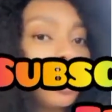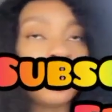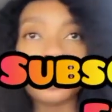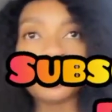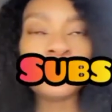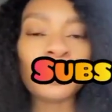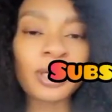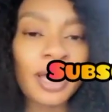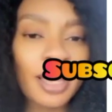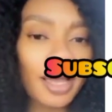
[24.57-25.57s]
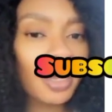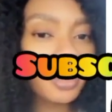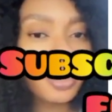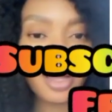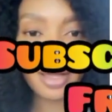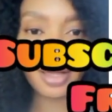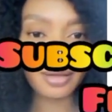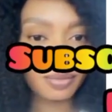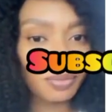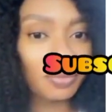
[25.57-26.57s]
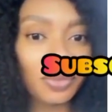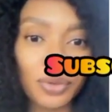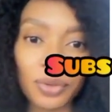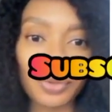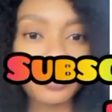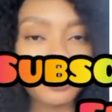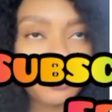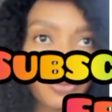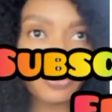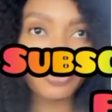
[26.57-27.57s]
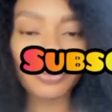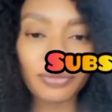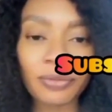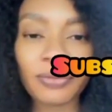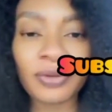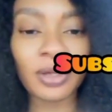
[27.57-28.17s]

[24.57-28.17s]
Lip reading: pains to their daughter, being May Edochie. She